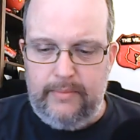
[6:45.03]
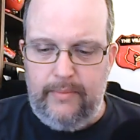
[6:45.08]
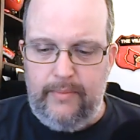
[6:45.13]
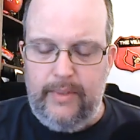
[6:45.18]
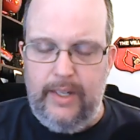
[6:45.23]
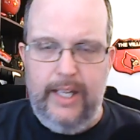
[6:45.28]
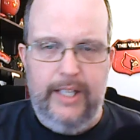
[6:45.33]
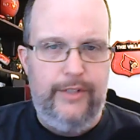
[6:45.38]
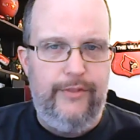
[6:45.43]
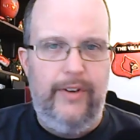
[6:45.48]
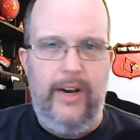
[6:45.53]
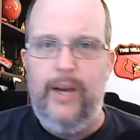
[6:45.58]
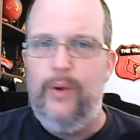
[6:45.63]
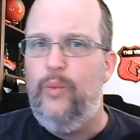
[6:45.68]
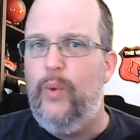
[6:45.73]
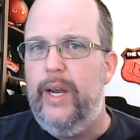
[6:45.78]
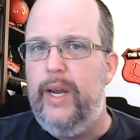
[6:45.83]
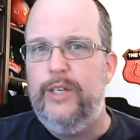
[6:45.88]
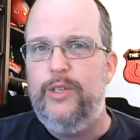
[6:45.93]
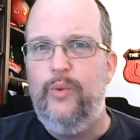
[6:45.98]
Let's
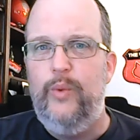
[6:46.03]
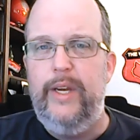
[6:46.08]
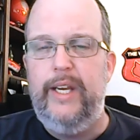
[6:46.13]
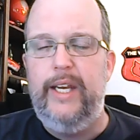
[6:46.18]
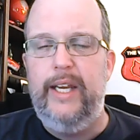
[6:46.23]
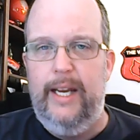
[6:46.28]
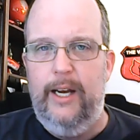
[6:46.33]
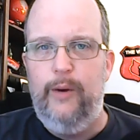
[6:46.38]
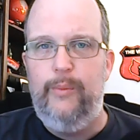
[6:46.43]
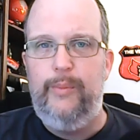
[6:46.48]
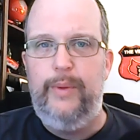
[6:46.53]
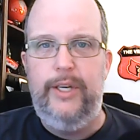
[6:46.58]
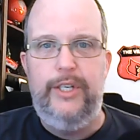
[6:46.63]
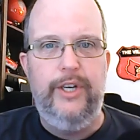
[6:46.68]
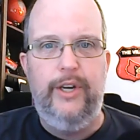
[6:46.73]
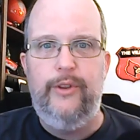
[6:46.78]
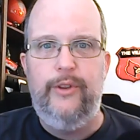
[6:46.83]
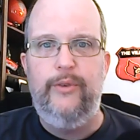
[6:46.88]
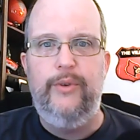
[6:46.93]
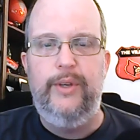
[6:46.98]
find ways that we can help
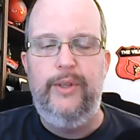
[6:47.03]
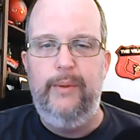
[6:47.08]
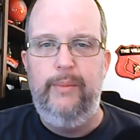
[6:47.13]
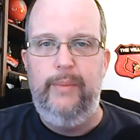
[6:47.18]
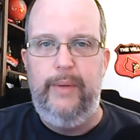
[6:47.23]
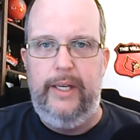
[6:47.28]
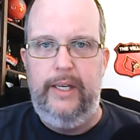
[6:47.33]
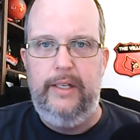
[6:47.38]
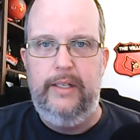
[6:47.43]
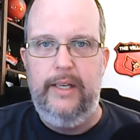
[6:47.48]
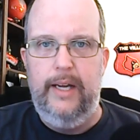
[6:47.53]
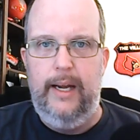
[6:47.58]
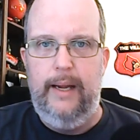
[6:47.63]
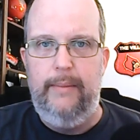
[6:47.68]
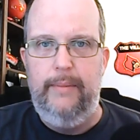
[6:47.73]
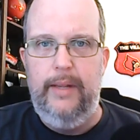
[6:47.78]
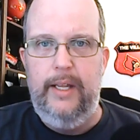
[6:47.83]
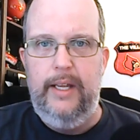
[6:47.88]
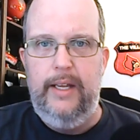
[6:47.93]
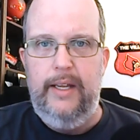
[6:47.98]
each other in the
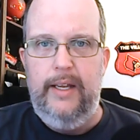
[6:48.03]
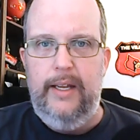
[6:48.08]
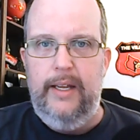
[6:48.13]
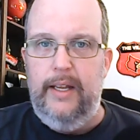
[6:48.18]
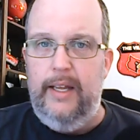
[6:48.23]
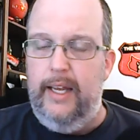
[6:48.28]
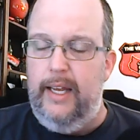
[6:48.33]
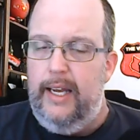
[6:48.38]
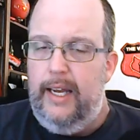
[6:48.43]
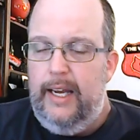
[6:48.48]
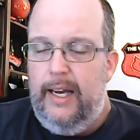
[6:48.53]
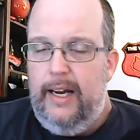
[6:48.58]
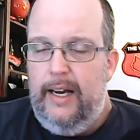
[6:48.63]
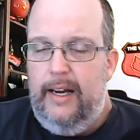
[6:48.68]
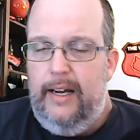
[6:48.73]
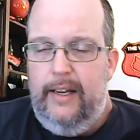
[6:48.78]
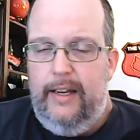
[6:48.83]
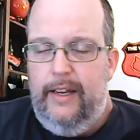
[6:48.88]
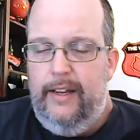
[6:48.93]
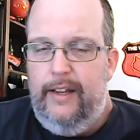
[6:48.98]
meantime. Hey,
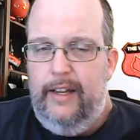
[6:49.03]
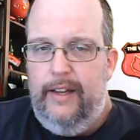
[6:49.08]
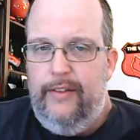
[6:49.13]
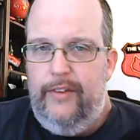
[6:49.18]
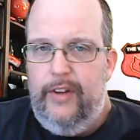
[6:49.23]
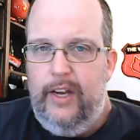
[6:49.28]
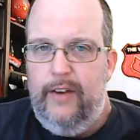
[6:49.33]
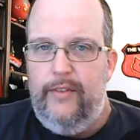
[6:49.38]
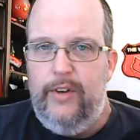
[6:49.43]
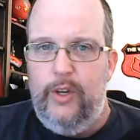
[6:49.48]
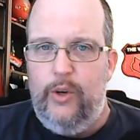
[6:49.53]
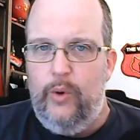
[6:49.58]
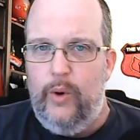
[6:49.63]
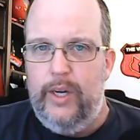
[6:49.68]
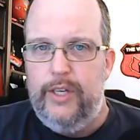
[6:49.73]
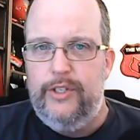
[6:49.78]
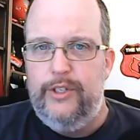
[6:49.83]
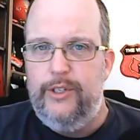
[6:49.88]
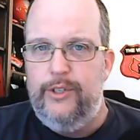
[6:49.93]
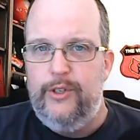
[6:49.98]
if you have any
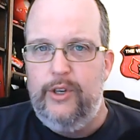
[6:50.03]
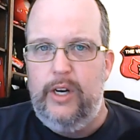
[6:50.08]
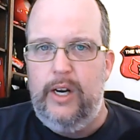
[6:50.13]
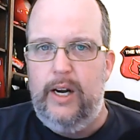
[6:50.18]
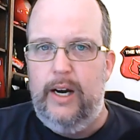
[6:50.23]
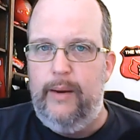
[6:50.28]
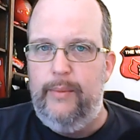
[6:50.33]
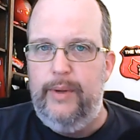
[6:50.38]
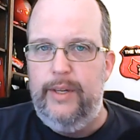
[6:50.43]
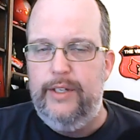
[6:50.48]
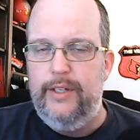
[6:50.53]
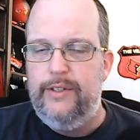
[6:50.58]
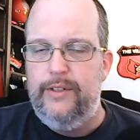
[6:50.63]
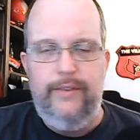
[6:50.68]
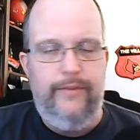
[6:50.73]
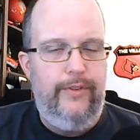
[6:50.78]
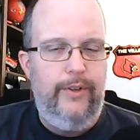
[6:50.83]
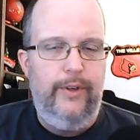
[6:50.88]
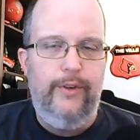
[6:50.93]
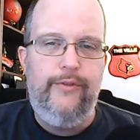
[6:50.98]
questions or comments,
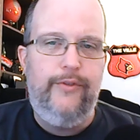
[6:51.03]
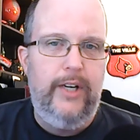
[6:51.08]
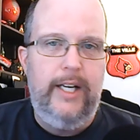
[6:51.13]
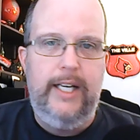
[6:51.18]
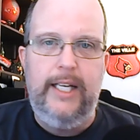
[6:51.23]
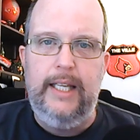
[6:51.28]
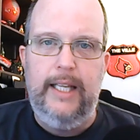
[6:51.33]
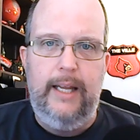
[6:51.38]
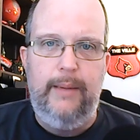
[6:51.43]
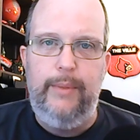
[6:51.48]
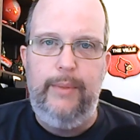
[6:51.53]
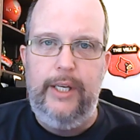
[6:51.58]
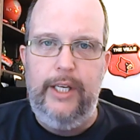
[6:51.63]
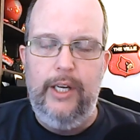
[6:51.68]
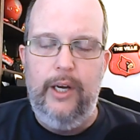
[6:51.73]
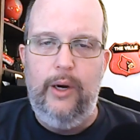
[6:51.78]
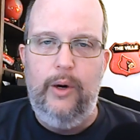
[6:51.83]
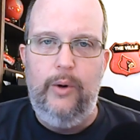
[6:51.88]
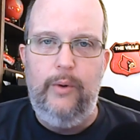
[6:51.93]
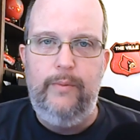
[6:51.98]
feel free to let me
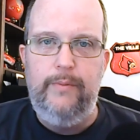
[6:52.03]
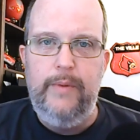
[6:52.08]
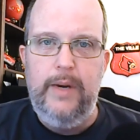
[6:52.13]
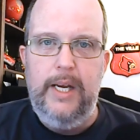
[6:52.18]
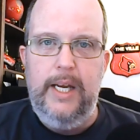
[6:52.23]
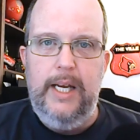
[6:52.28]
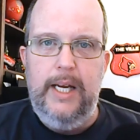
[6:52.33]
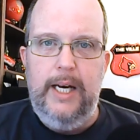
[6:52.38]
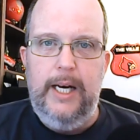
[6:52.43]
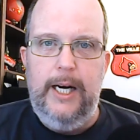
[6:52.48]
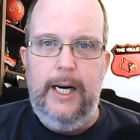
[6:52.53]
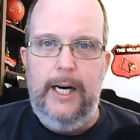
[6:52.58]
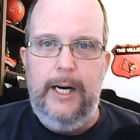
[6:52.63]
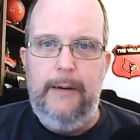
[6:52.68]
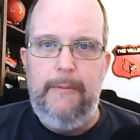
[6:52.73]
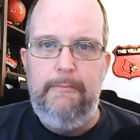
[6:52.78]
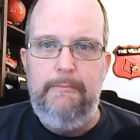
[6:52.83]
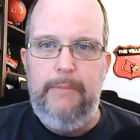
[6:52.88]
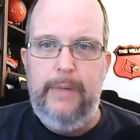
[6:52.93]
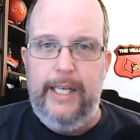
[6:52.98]
know.
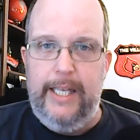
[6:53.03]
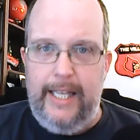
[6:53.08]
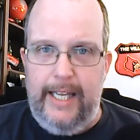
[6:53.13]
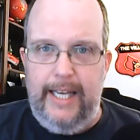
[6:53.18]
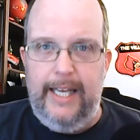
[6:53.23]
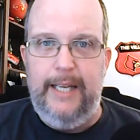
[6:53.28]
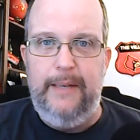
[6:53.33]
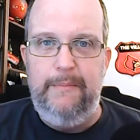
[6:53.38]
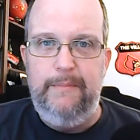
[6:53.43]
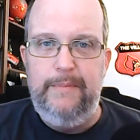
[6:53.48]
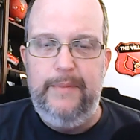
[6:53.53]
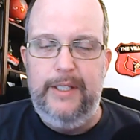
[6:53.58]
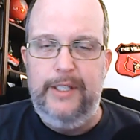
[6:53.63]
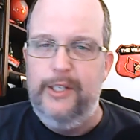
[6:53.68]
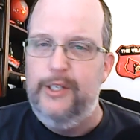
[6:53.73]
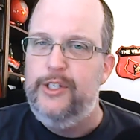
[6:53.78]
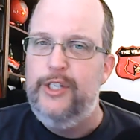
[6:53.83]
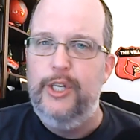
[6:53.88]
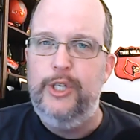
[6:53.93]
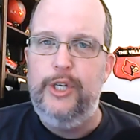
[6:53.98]
But again, a
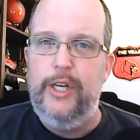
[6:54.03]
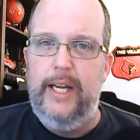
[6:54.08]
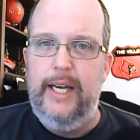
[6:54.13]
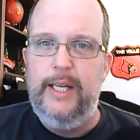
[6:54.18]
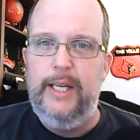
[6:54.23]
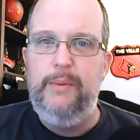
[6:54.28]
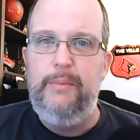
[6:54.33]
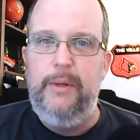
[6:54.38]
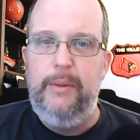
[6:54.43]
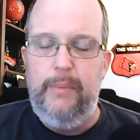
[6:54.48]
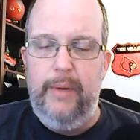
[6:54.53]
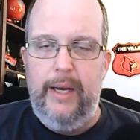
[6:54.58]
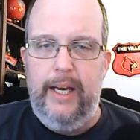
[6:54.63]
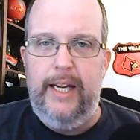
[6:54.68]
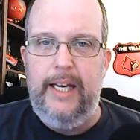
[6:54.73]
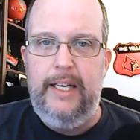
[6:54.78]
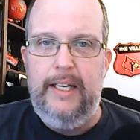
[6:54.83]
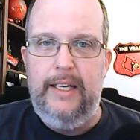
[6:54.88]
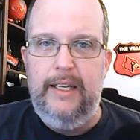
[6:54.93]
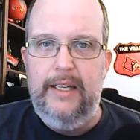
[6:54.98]
decision had to be
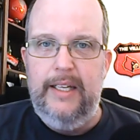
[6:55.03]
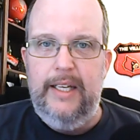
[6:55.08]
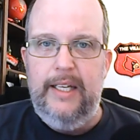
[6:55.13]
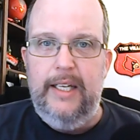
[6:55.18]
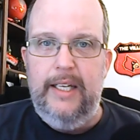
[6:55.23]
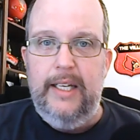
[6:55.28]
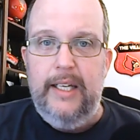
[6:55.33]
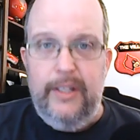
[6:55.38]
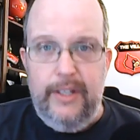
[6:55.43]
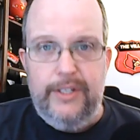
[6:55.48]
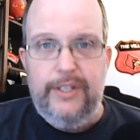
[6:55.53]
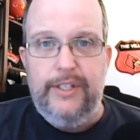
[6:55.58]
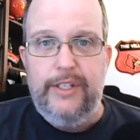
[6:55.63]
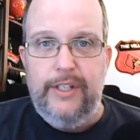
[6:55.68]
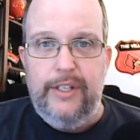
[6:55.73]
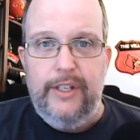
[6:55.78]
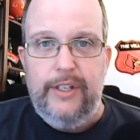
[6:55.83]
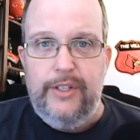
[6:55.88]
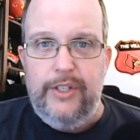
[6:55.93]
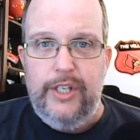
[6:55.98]
made, and this
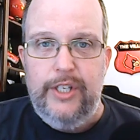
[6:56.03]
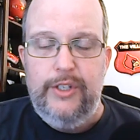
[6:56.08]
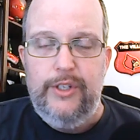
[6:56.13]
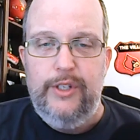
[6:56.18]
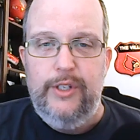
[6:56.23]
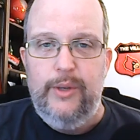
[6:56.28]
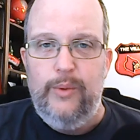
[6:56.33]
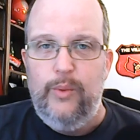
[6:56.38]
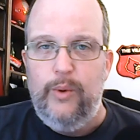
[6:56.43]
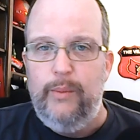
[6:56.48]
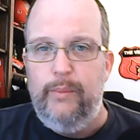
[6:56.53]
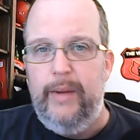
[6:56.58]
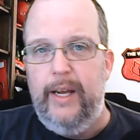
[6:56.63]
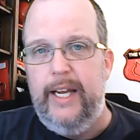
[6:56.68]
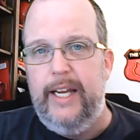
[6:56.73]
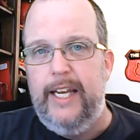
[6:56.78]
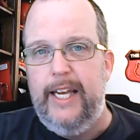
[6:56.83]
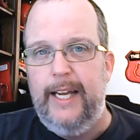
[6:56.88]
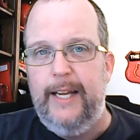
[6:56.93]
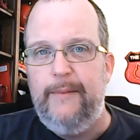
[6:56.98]
is the decision that we're
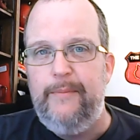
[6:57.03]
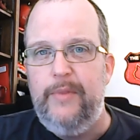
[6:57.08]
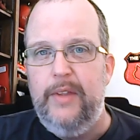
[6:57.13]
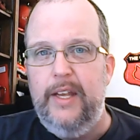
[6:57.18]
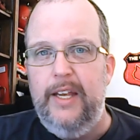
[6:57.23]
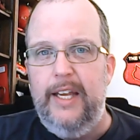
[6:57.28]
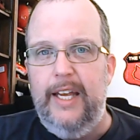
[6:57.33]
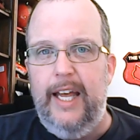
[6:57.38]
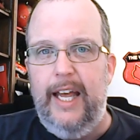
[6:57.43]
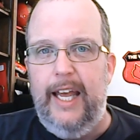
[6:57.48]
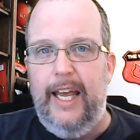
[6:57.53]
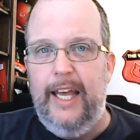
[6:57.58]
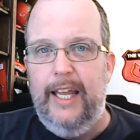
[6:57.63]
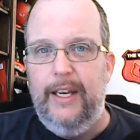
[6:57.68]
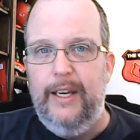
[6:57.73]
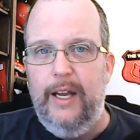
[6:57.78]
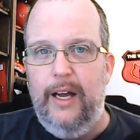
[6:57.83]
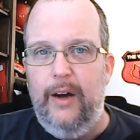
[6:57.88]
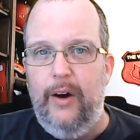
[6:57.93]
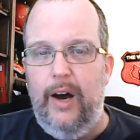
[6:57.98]
making.
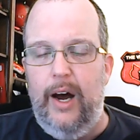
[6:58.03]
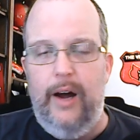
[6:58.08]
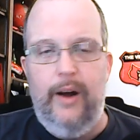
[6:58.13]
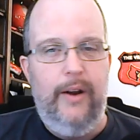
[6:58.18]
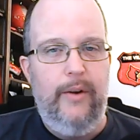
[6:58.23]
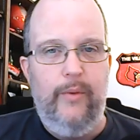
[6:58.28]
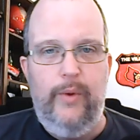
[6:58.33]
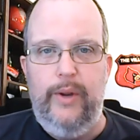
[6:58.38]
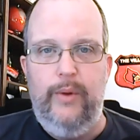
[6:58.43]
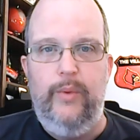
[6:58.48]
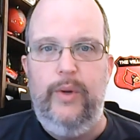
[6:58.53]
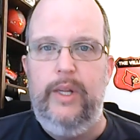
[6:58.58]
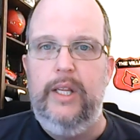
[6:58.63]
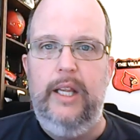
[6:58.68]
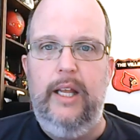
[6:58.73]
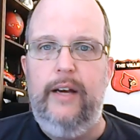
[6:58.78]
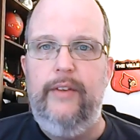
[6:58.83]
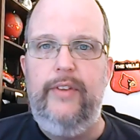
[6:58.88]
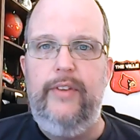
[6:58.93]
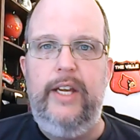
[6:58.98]
And we
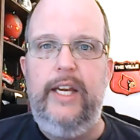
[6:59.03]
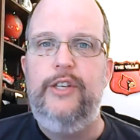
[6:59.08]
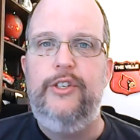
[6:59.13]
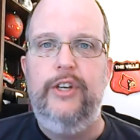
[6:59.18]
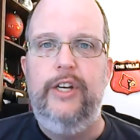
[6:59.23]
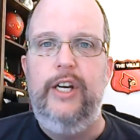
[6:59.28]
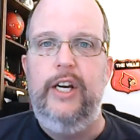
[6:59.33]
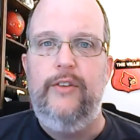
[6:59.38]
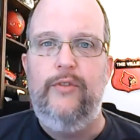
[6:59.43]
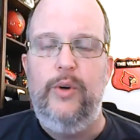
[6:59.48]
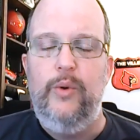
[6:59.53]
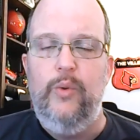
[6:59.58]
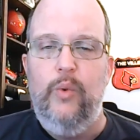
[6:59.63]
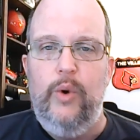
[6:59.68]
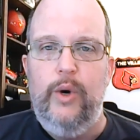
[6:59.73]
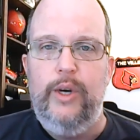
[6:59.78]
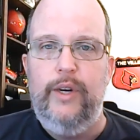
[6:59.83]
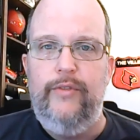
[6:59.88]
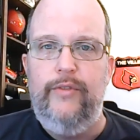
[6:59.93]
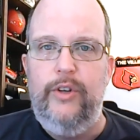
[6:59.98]
love each and every
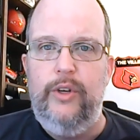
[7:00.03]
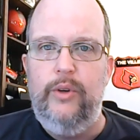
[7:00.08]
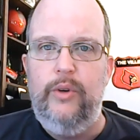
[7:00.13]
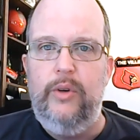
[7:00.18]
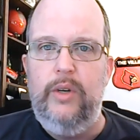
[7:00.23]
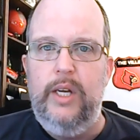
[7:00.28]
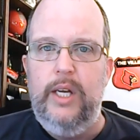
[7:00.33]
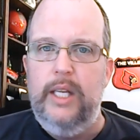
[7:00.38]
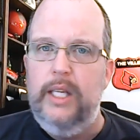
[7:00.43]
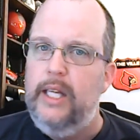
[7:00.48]
one of you.